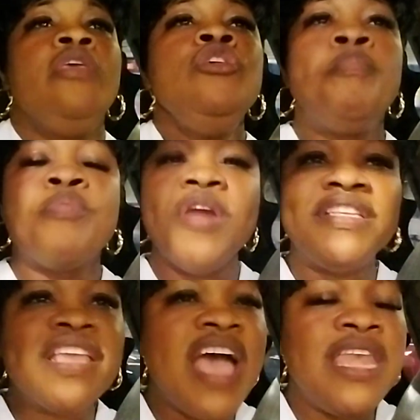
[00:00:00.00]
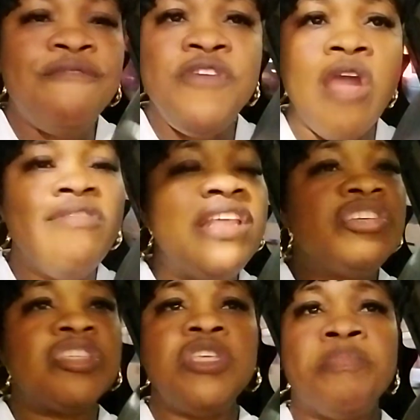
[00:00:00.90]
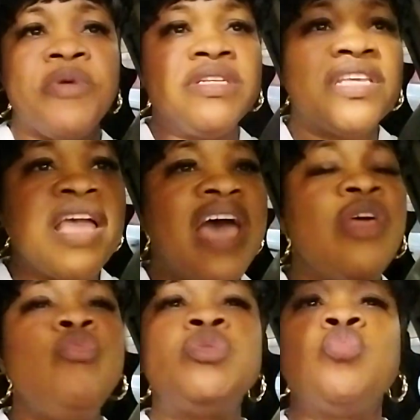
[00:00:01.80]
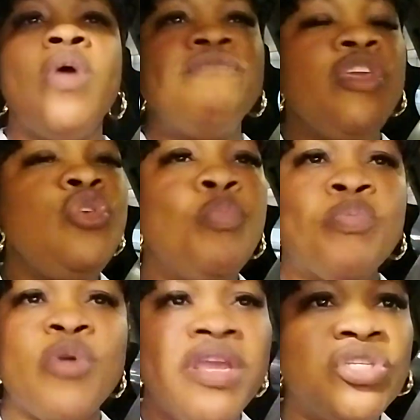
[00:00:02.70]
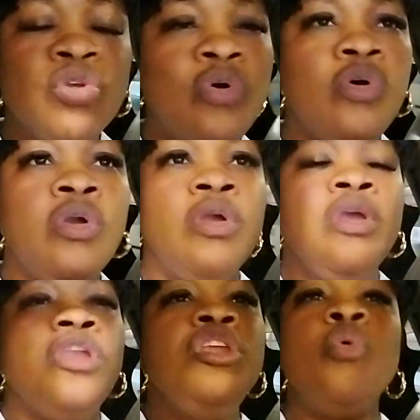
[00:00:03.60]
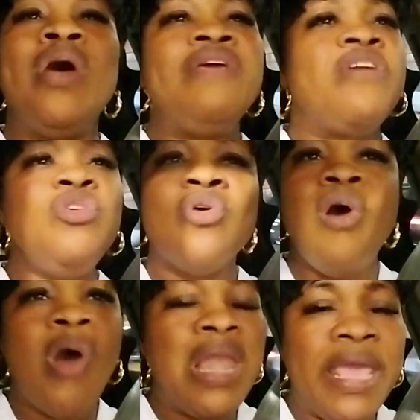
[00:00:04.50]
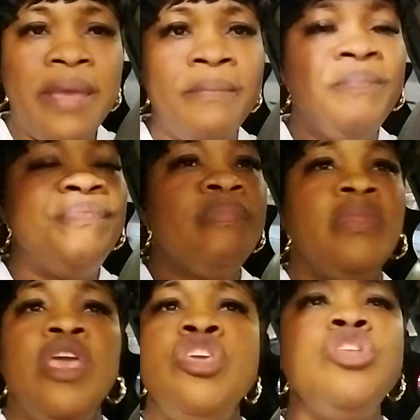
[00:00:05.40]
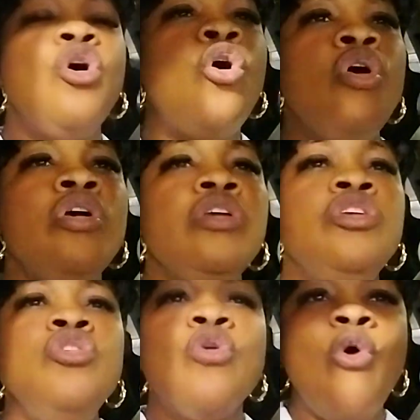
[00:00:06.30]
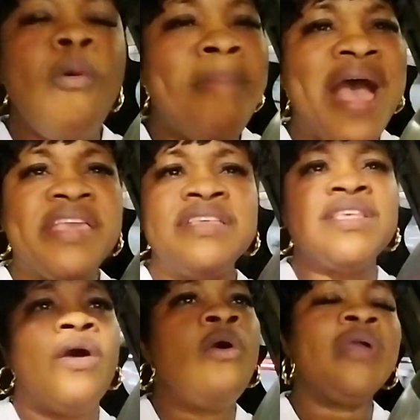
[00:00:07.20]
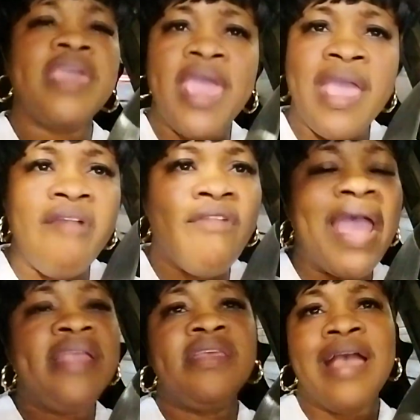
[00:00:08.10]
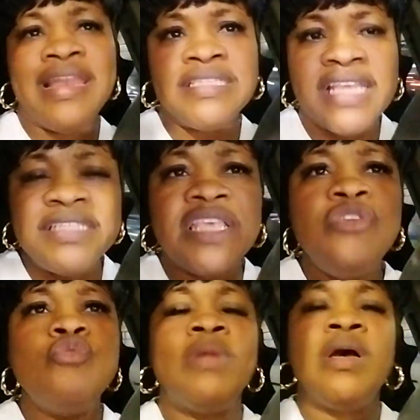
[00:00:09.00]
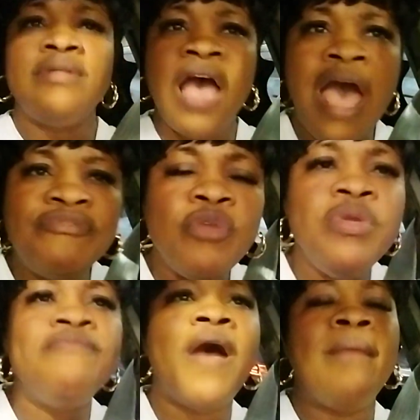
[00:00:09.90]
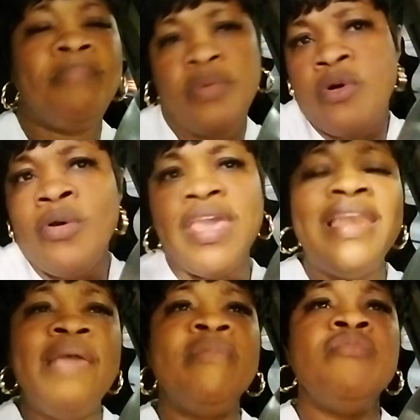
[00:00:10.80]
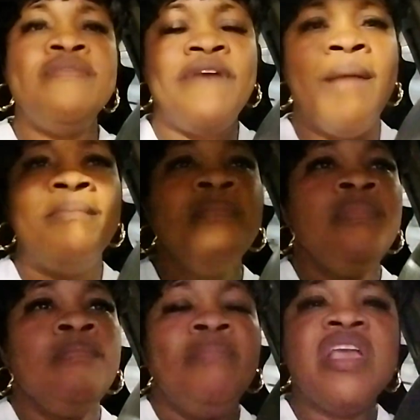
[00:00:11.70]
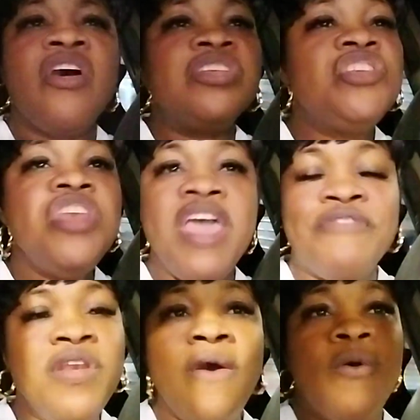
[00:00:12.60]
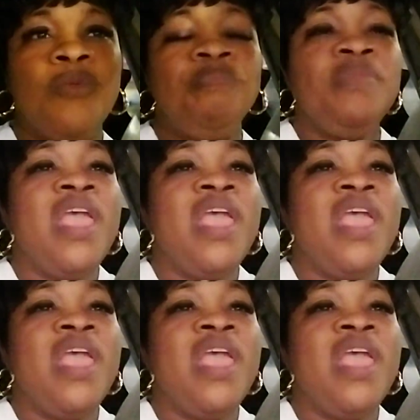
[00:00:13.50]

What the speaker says: You pray to God. If you're religious, you pray to God. And whosoever you pray to, you know, whatever you call him, you know, you go back. You say, okay, all right, you got a sense of humor. I have to revamp. Okay, let me revamp. Because you never know.